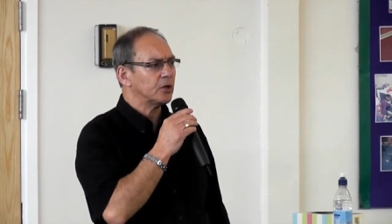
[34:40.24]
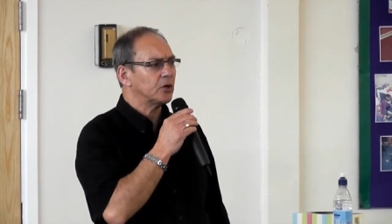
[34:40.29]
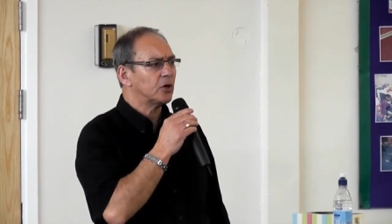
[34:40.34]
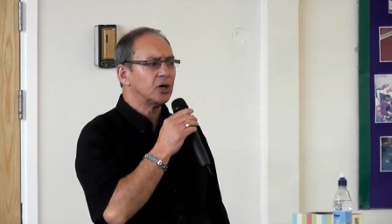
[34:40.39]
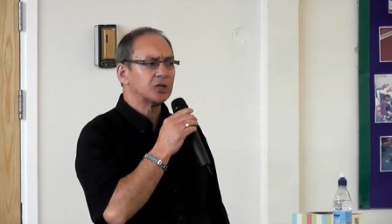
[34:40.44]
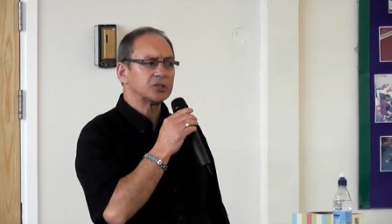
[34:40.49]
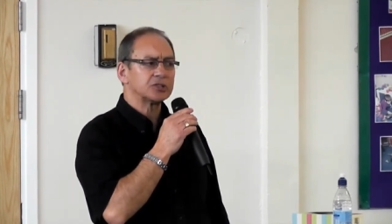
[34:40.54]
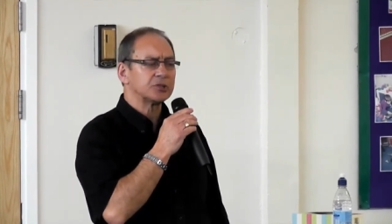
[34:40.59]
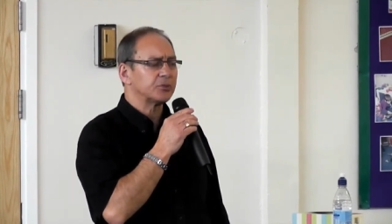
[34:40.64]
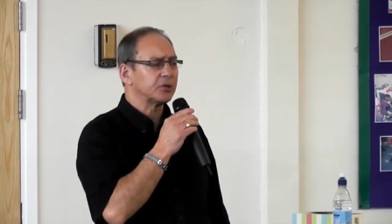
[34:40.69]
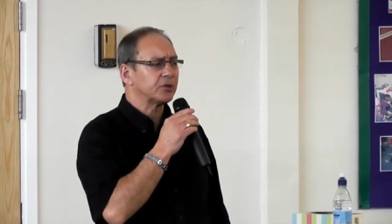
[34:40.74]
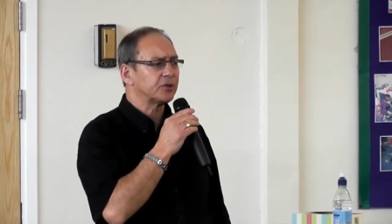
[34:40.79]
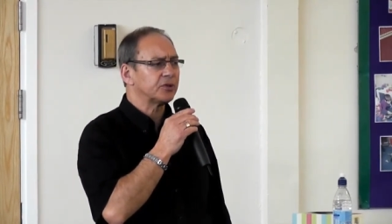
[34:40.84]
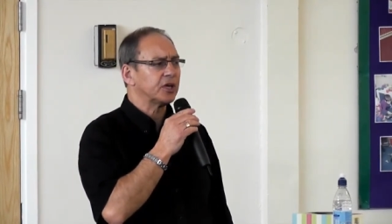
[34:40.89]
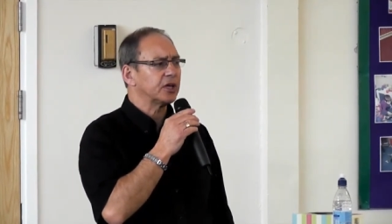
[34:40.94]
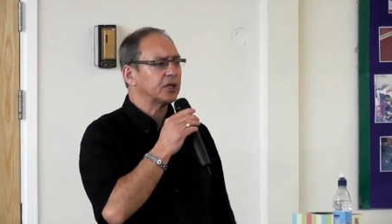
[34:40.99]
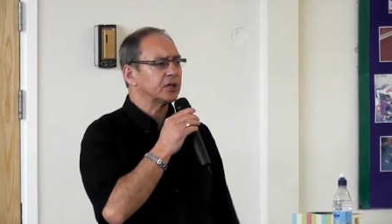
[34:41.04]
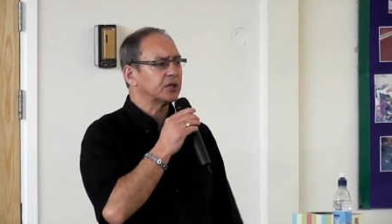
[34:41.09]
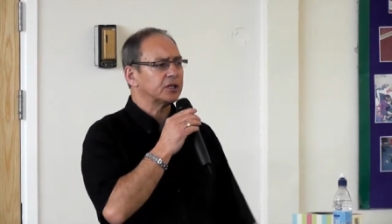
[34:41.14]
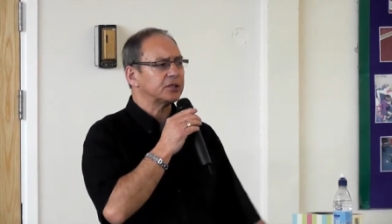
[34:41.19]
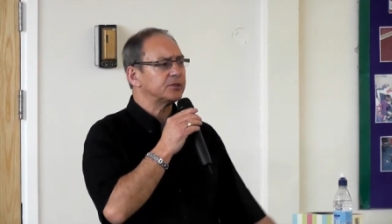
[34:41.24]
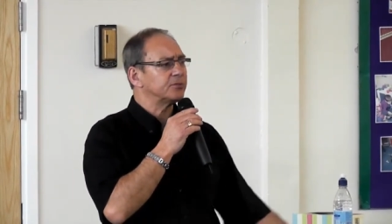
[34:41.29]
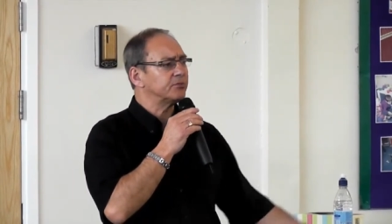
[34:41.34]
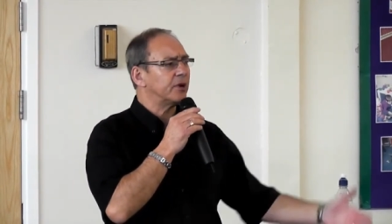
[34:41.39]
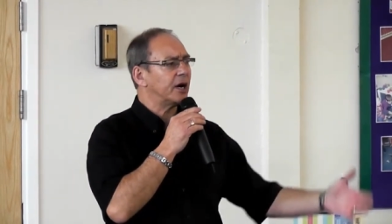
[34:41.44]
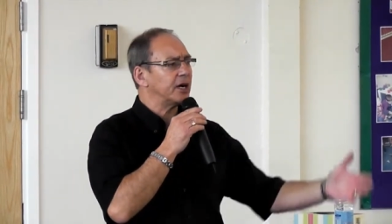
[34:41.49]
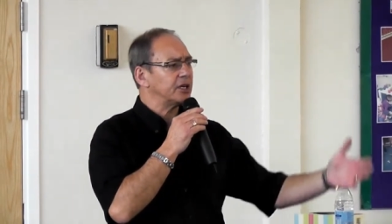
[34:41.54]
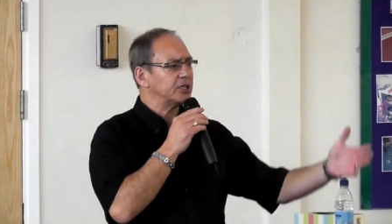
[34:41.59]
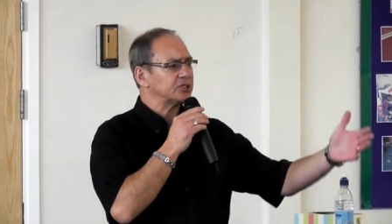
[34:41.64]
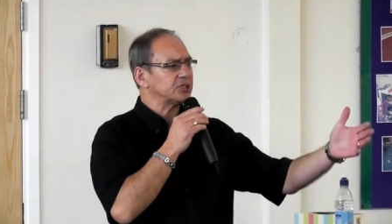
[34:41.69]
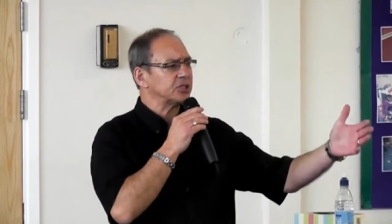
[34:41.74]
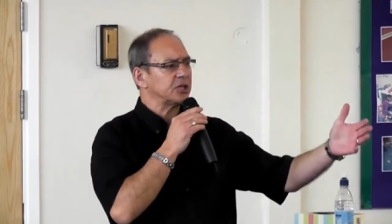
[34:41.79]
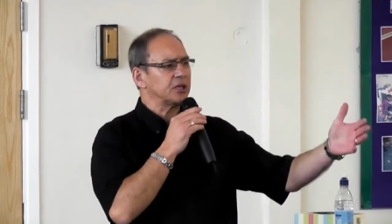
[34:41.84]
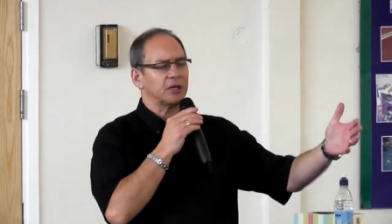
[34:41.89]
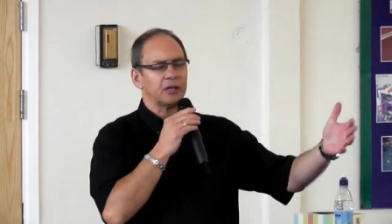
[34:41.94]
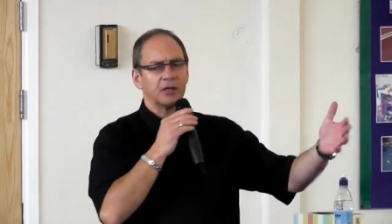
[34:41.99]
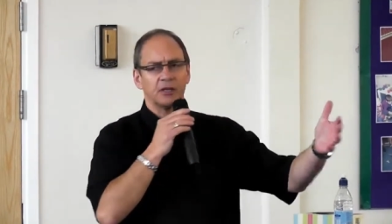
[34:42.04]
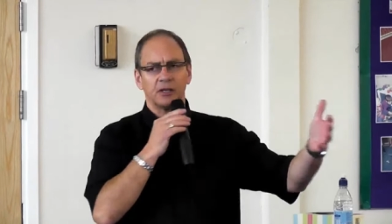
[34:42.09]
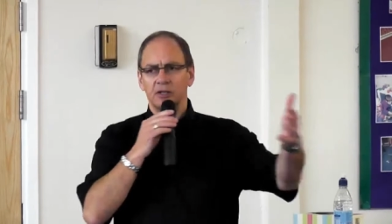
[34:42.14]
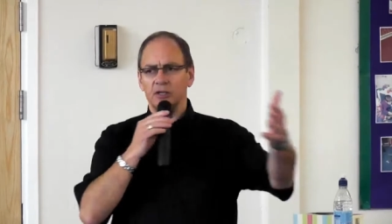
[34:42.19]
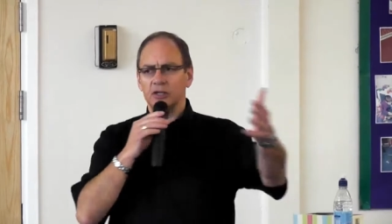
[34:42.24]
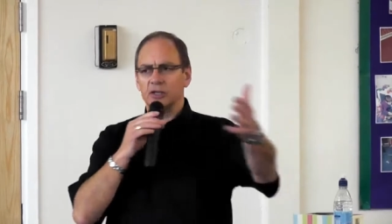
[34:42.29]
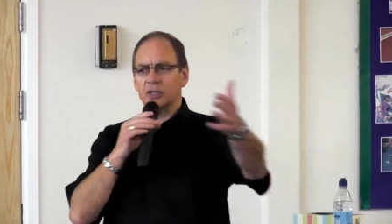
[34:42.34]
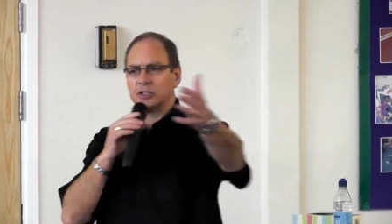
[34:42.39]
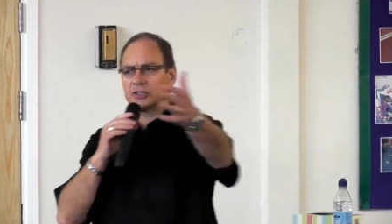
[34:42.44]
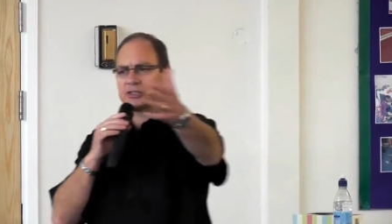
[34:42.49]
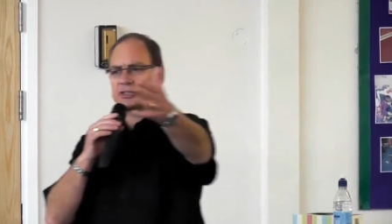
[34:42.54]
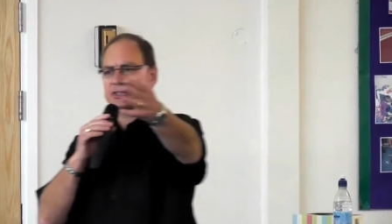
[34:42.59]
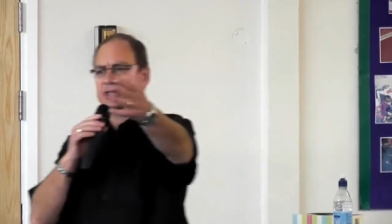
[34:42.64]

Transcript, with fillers: Awesome to think that my sin, your